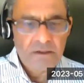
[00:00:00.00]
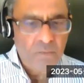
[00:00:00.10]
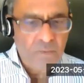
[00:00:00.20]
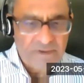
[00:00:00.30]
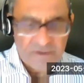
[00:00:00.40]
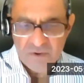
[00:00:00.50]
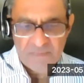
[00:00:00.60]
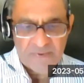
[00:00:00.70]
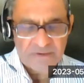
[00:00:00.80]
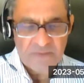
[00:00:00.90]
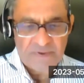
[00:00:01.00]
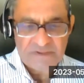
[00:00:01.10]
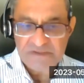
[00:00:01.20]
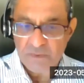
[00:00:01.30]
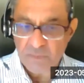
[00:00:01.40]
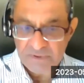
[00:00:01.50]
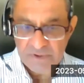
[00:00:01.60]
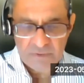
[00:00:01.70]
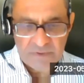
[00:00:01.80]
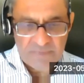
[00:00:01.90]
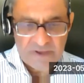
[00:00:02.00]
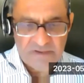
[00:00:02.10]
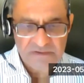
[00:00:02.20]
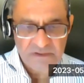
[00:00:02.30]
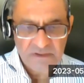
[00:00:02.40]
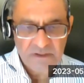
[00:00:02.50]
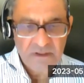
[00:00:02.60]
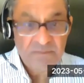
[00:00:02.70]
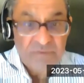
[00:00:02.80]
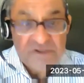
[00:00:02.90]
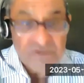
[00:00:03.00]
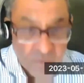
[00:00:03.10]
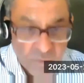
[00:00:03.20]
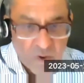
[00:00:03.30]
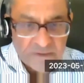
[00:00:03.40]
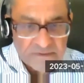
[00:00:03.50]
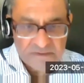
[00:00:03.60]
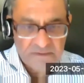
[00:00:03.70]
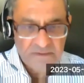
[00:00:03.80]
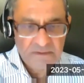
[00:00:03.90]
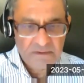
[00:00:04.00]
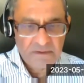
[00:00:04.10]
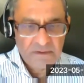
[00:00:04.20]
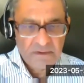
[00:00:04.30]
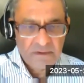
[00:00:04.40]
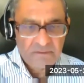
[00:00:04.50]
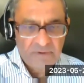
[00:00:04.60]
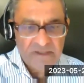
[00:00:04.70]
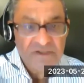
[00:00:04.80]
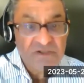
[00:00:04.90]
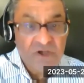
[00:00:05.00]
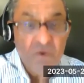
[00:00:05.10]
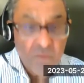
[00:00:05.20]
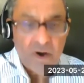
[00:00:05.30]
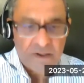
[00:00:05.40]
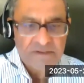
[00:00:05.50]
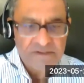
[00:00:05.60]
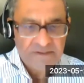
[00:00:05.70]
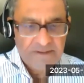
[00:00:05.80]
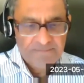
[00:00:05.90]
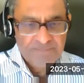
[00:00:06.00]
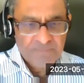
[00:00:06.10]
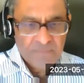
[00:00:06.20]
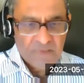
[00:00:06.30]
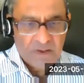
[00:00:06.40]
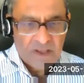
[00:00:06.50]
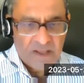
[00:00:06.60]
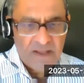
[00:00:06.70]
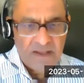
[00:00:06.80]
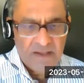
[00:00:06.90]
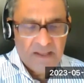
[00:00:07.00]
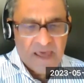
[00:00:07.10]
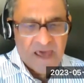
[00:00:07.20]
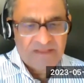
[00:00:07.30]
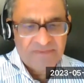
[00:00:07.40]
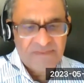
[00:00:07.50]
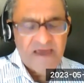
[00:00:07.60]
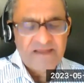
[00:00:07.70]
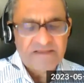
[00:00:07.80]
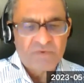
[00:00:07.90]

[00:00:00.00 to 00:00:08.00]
we know about the competitor, we know what it means, but so what, right? So what? Okay. And that's